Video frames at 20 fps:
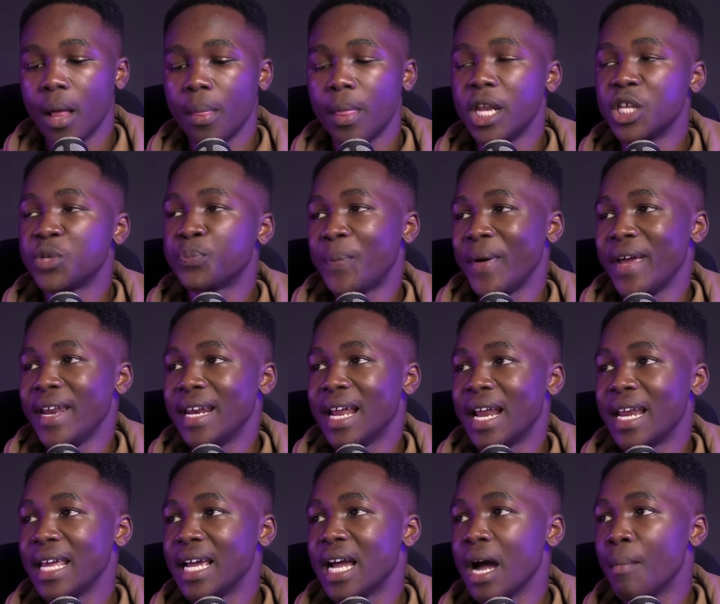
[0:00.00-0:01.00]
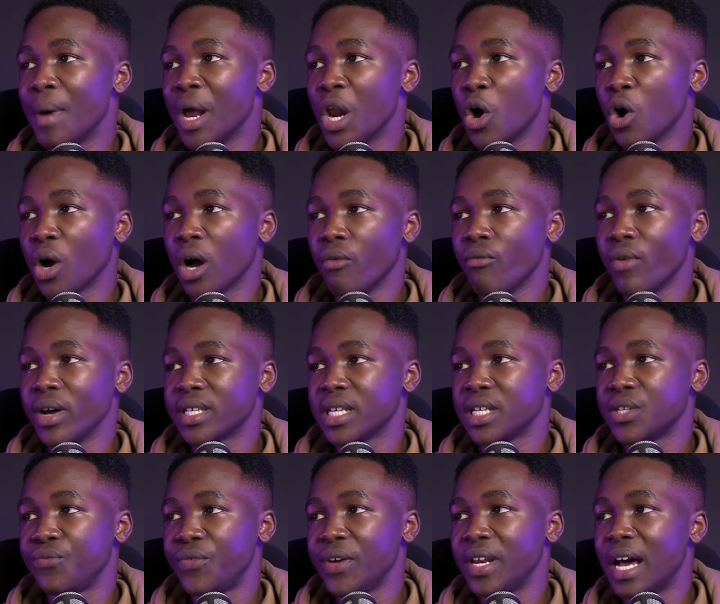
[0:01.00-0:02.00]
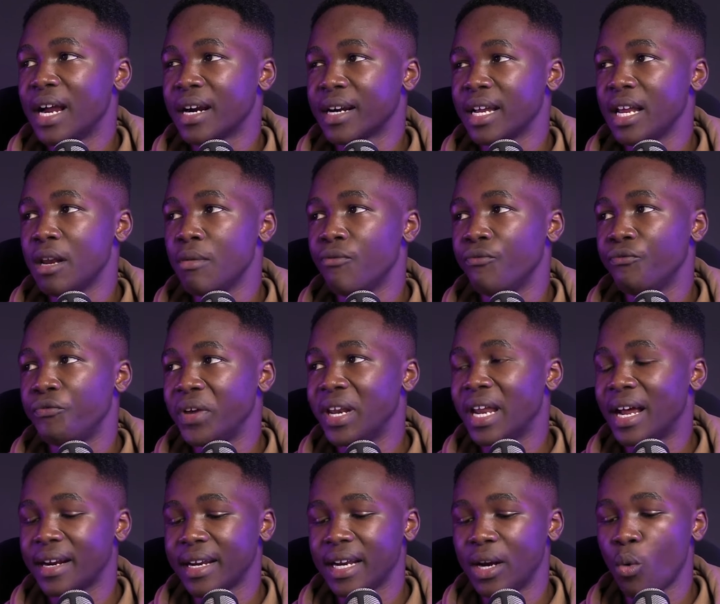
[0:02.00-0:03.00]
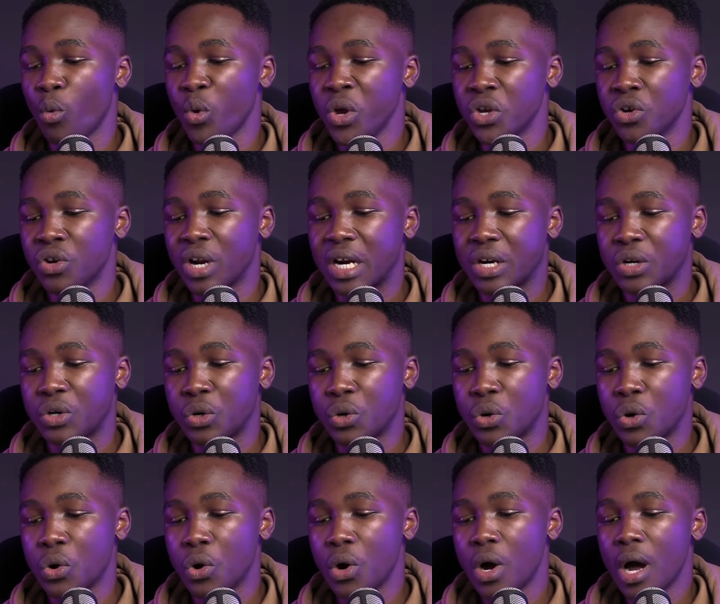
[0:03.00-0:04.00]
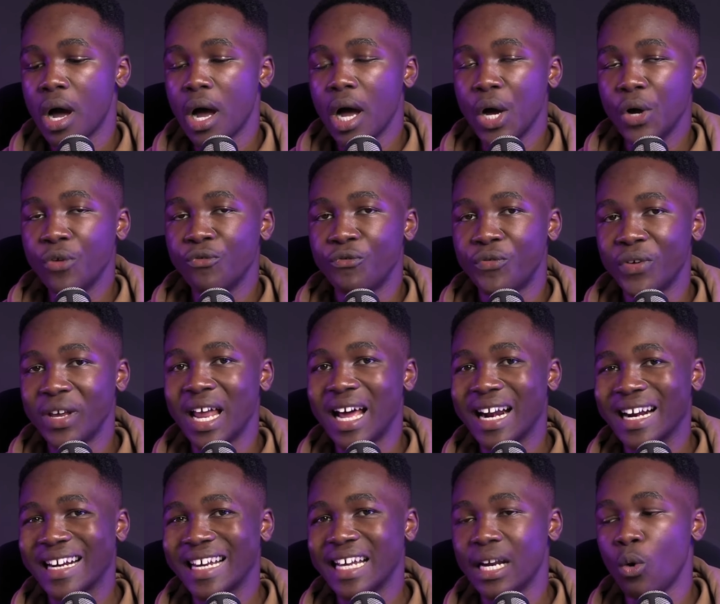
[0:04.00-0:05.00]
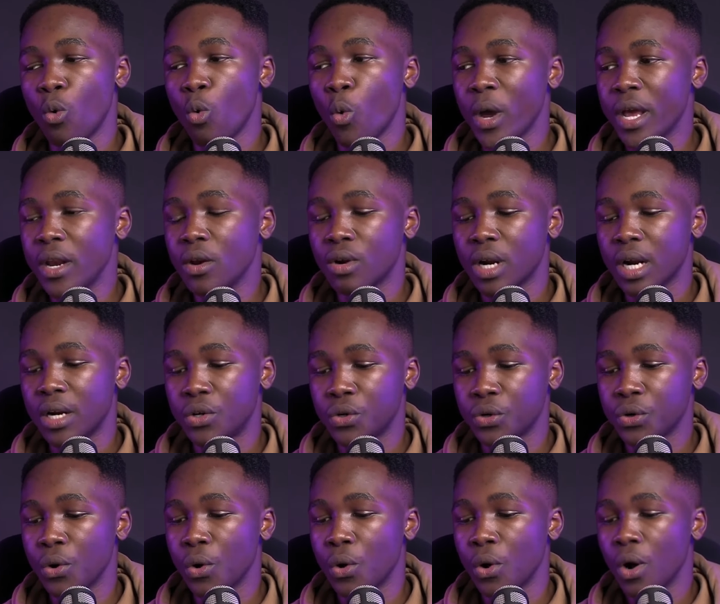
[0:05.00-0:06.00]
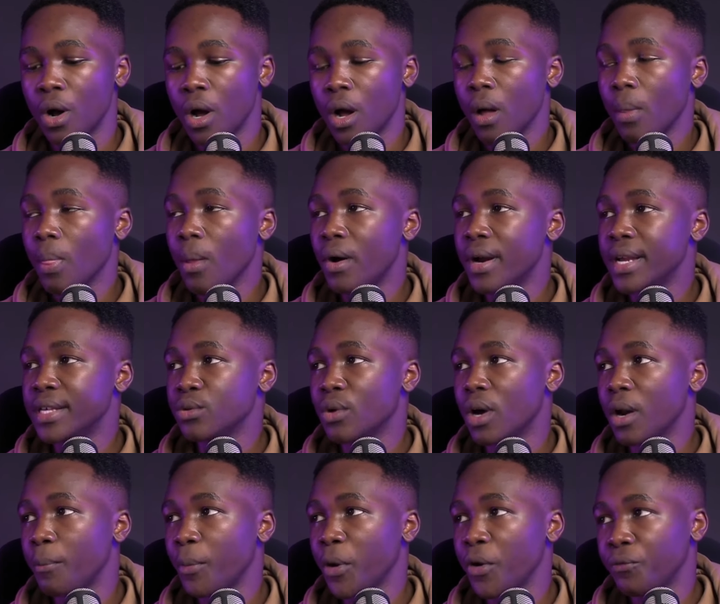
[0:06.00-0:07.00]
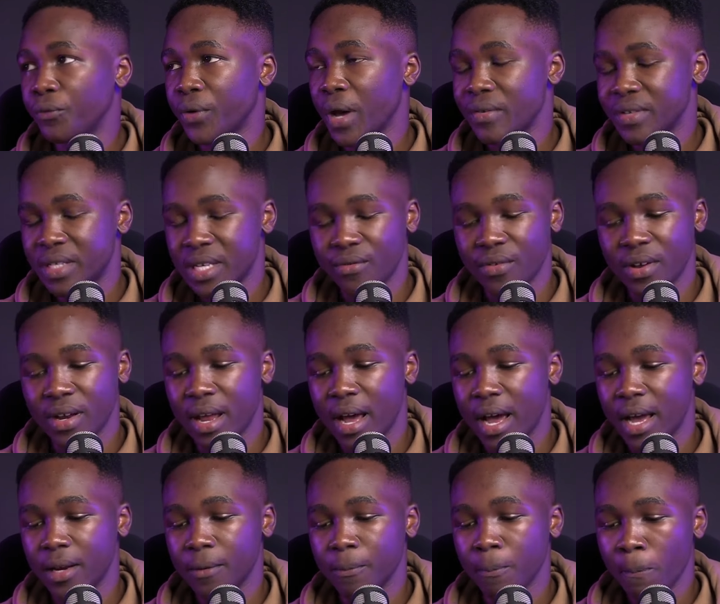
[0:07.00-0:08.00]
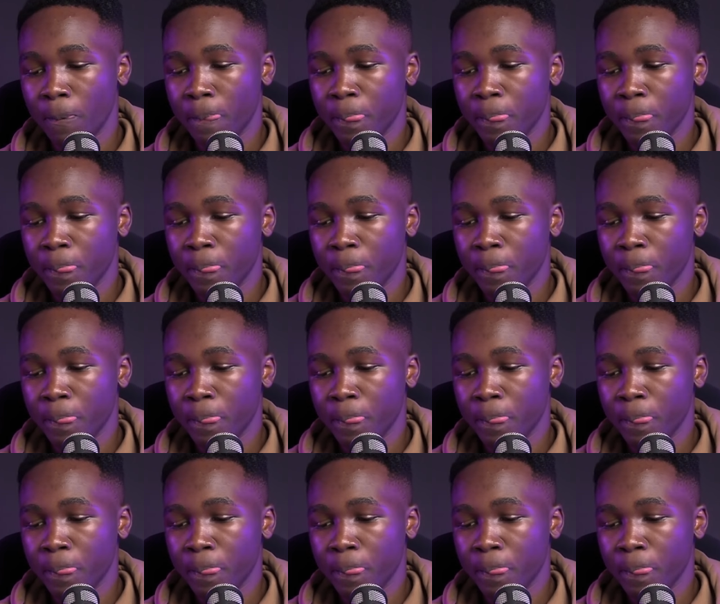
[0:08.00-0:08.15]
Then Spain La Liga, Mallorca versus Villarreal. Villarreal win or a draw. Villarreal win or a draw, about is 1.579.